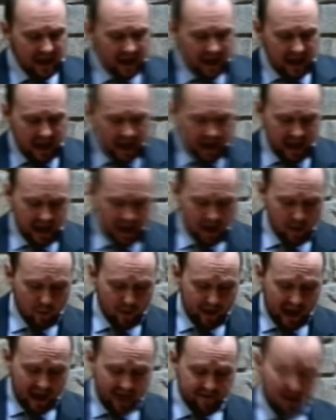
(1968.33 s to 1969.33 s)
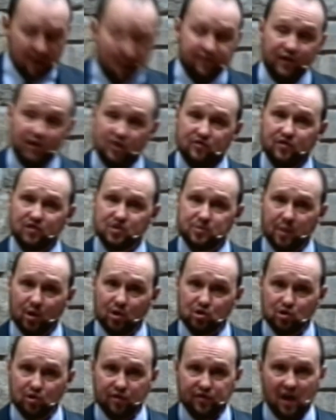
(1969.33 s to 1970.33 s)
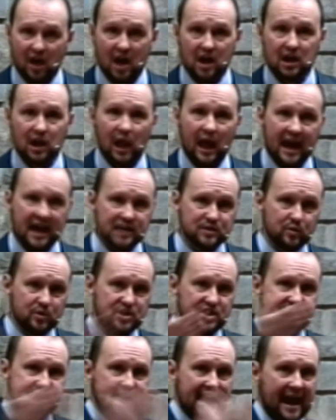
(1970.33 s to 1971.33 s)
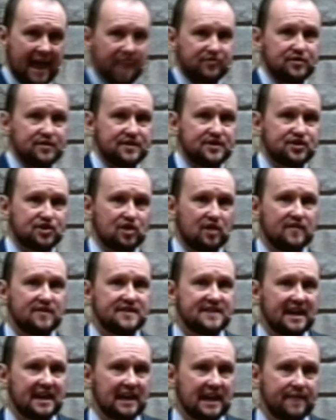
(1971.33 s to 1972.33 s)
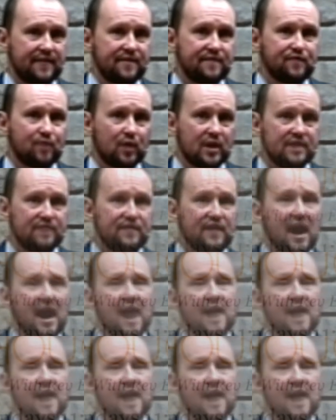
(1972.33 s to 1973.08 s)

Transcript: And we have our Food for Spiritual Thought class, which is after this service at 1145